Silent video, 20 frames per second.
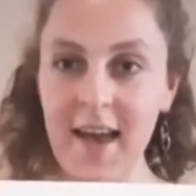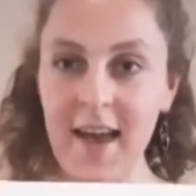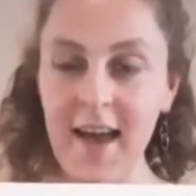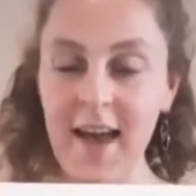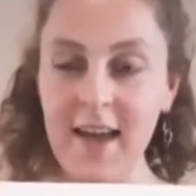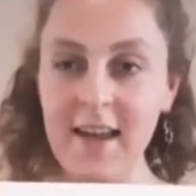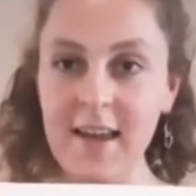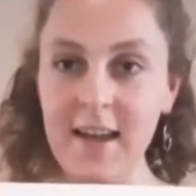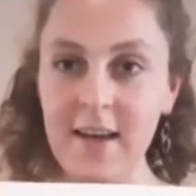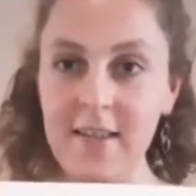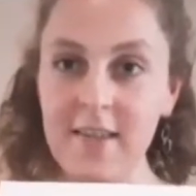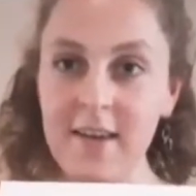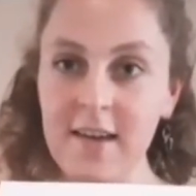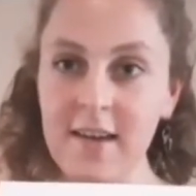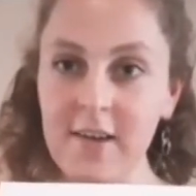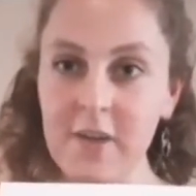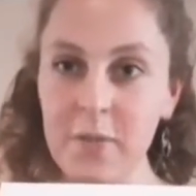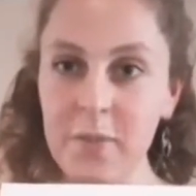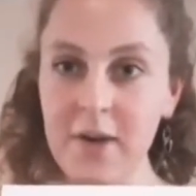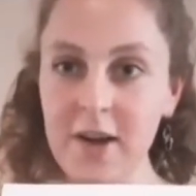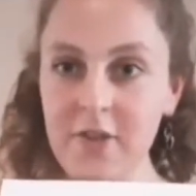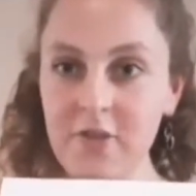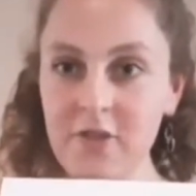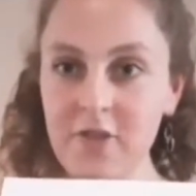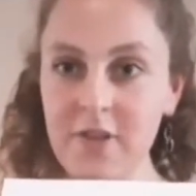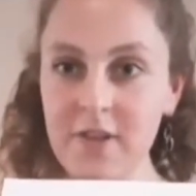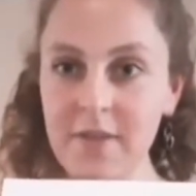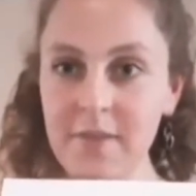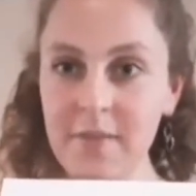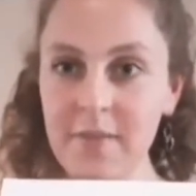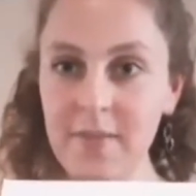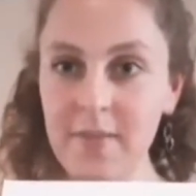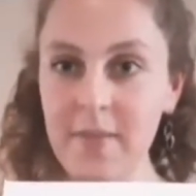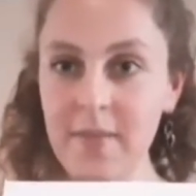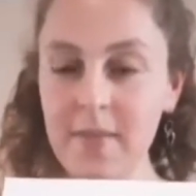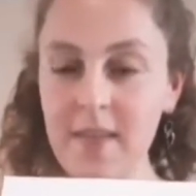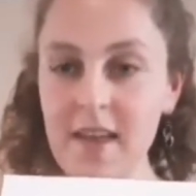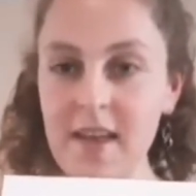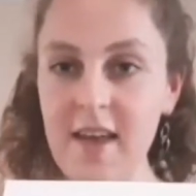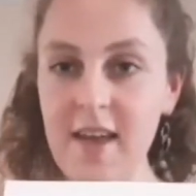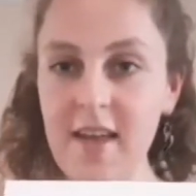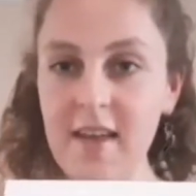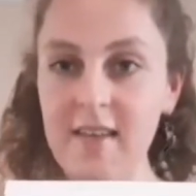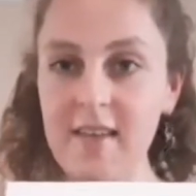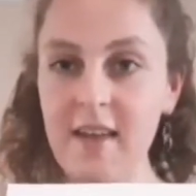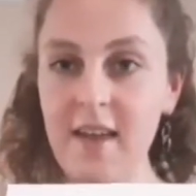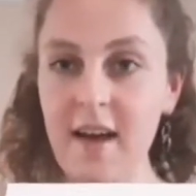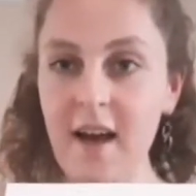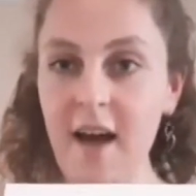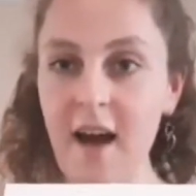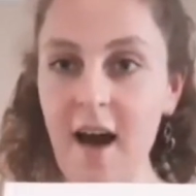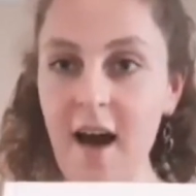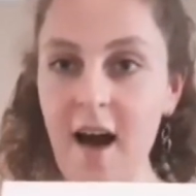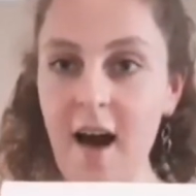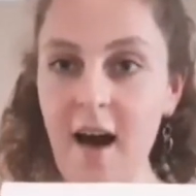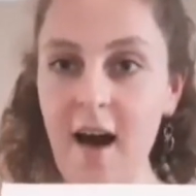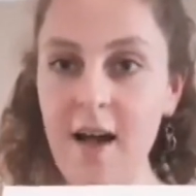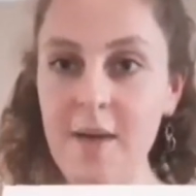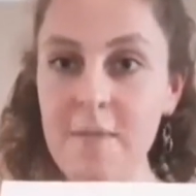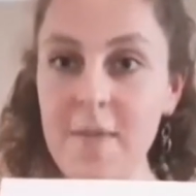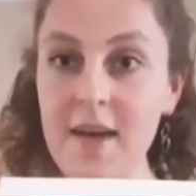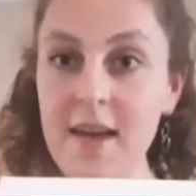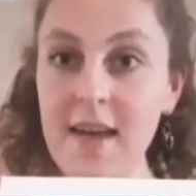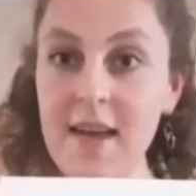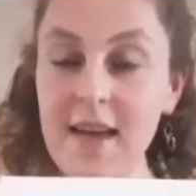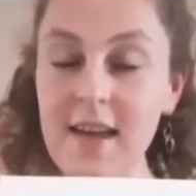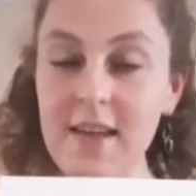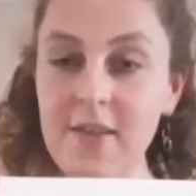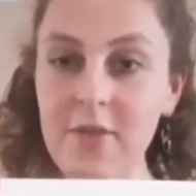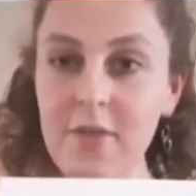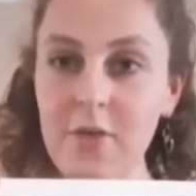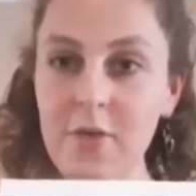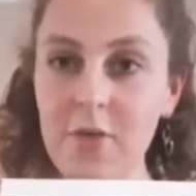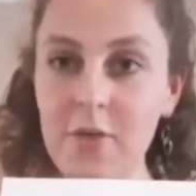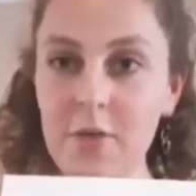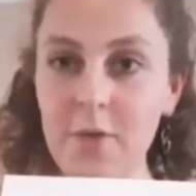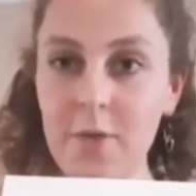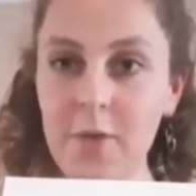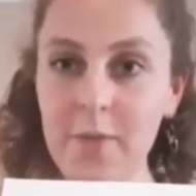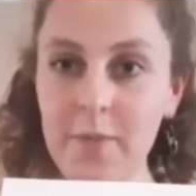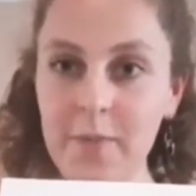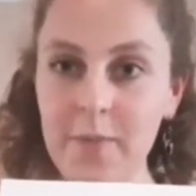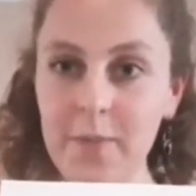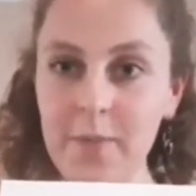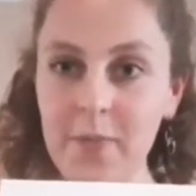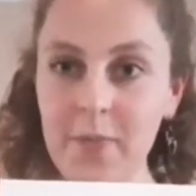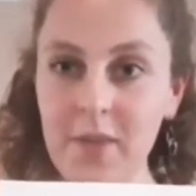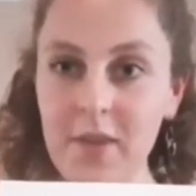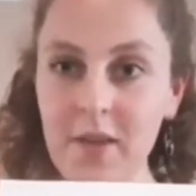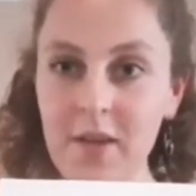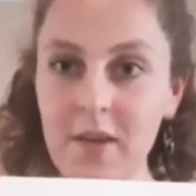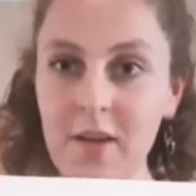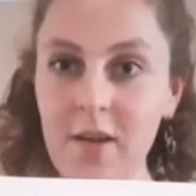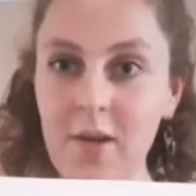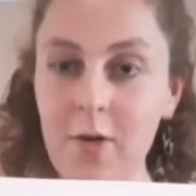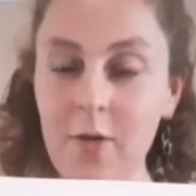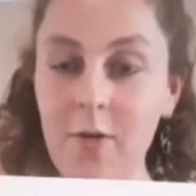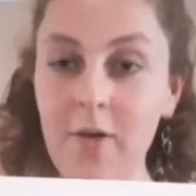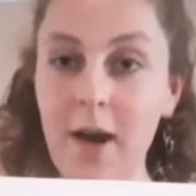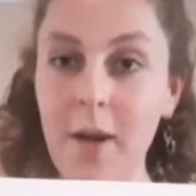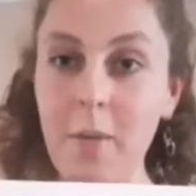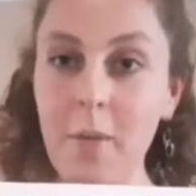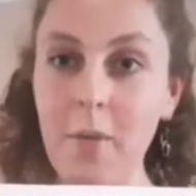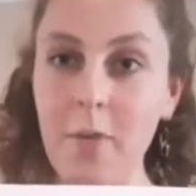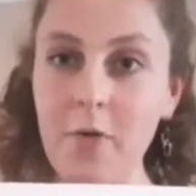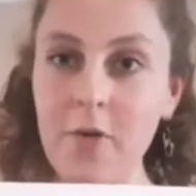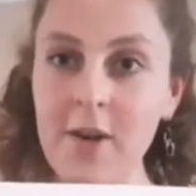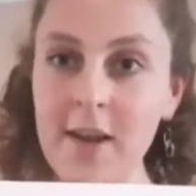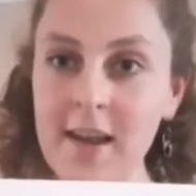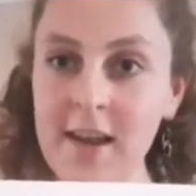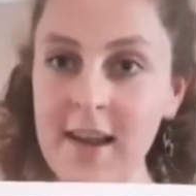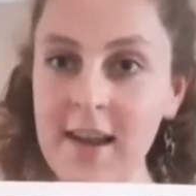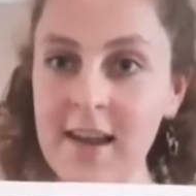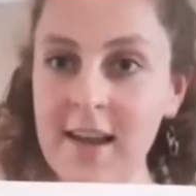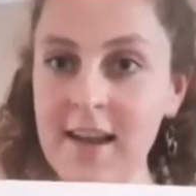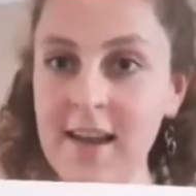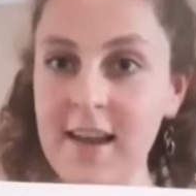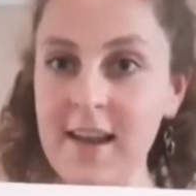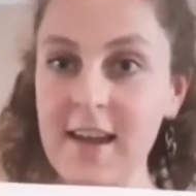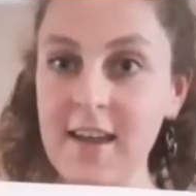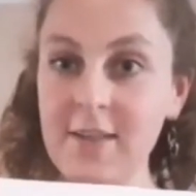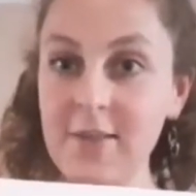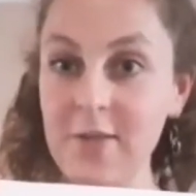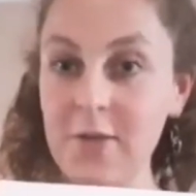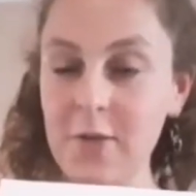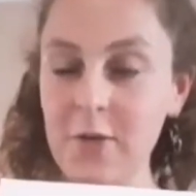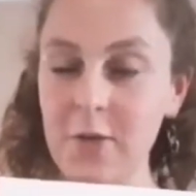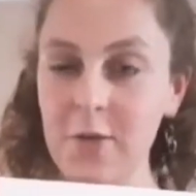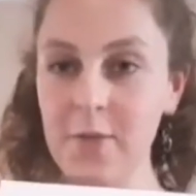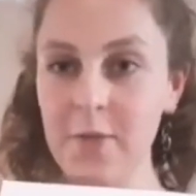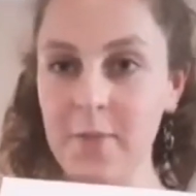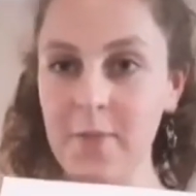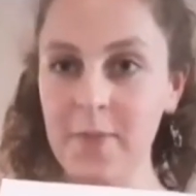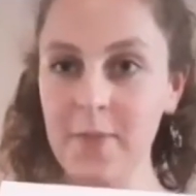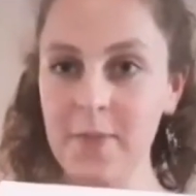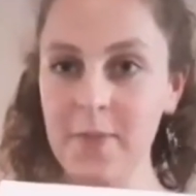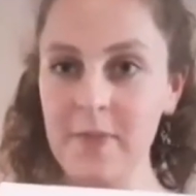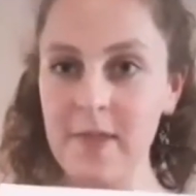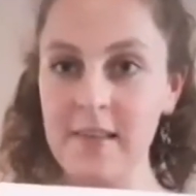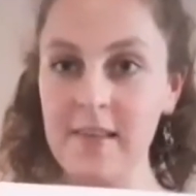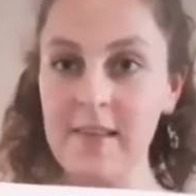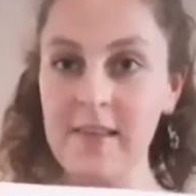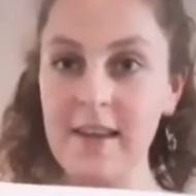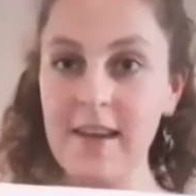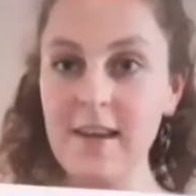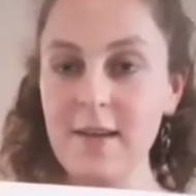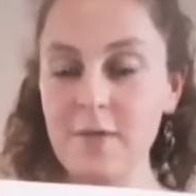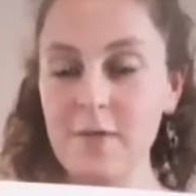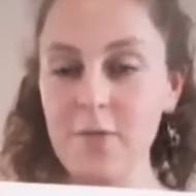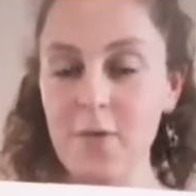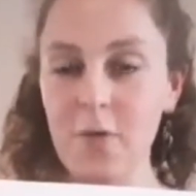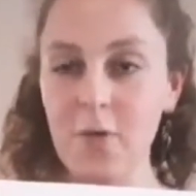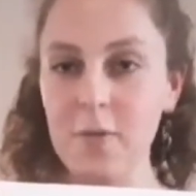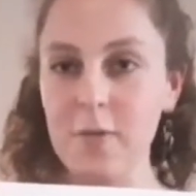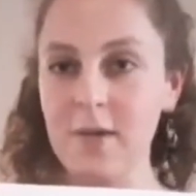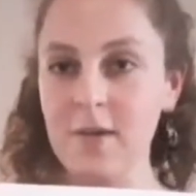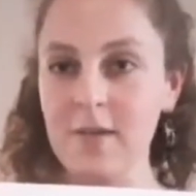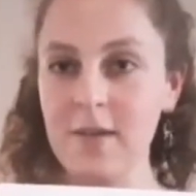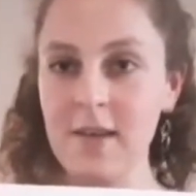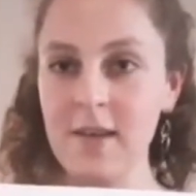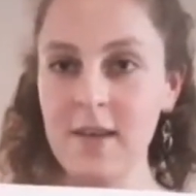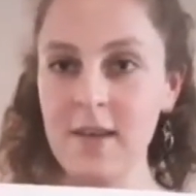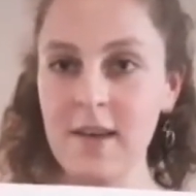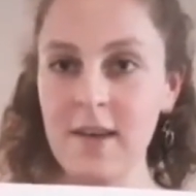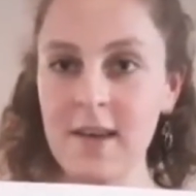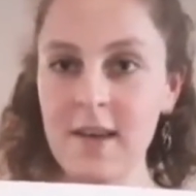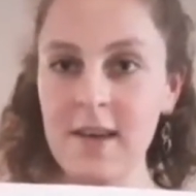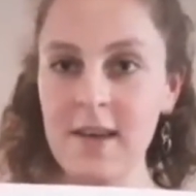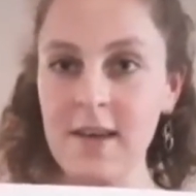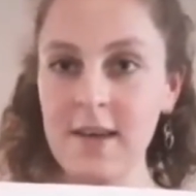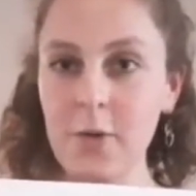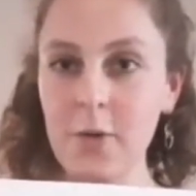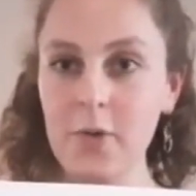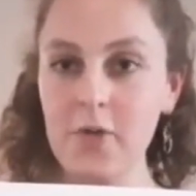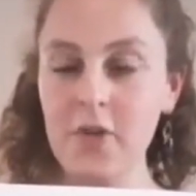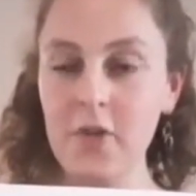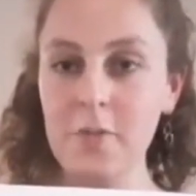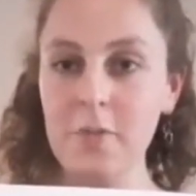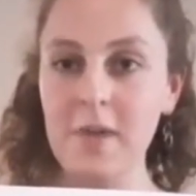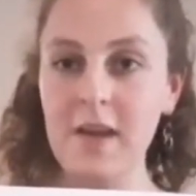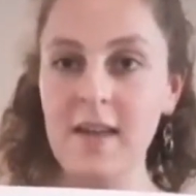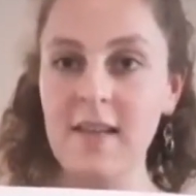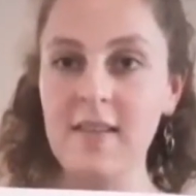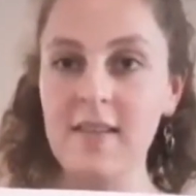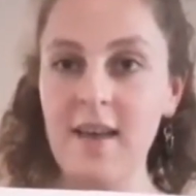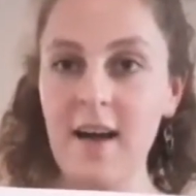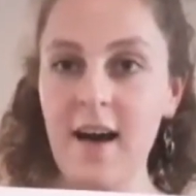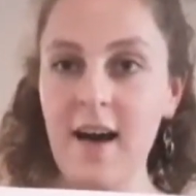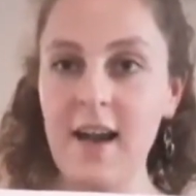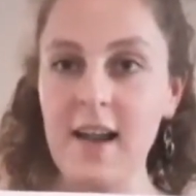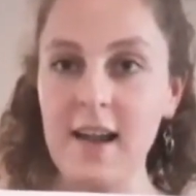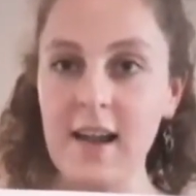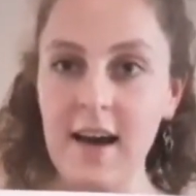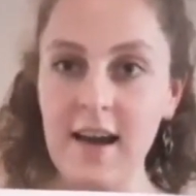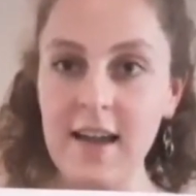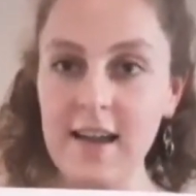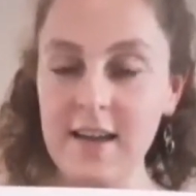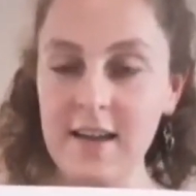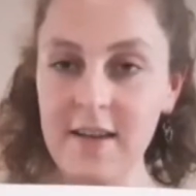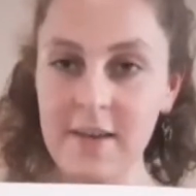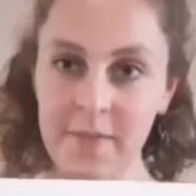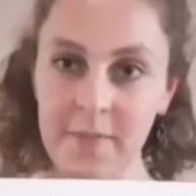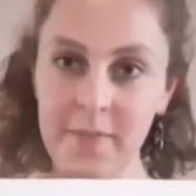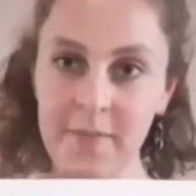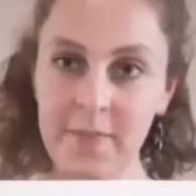Another expression is I'm into, or I'm really into. This is informal. It also means I like.